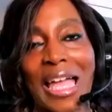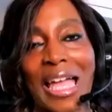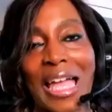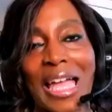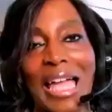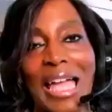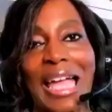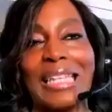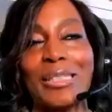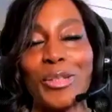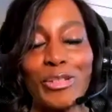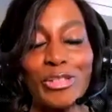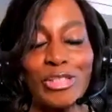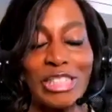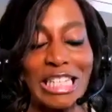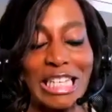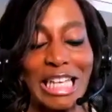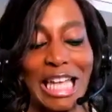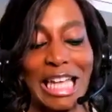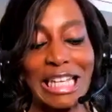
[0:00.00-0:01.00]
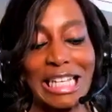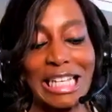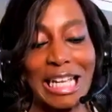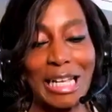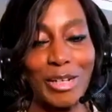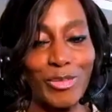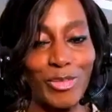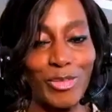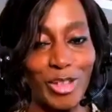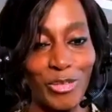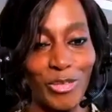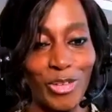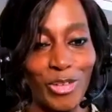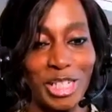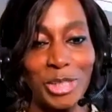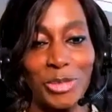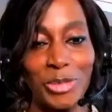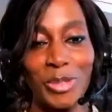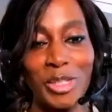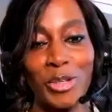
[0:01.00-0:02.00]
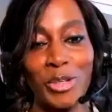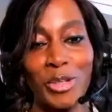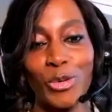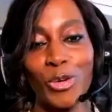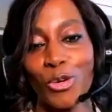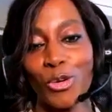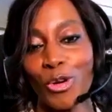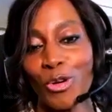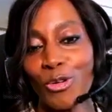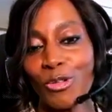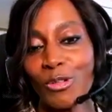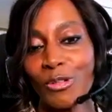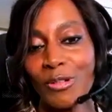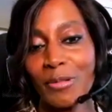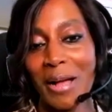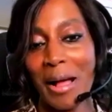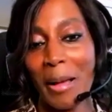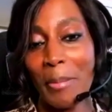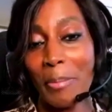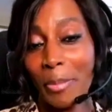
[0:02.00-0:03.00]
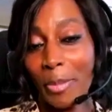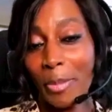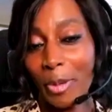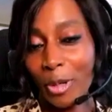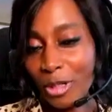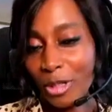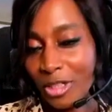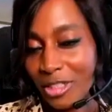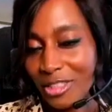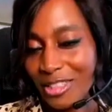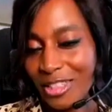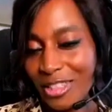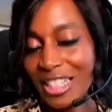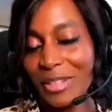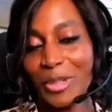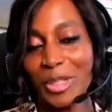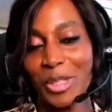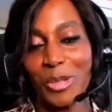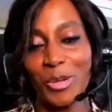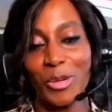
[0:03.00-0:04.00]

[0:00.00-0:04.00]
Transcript: And do you see any kind of difference when you grow a person and when you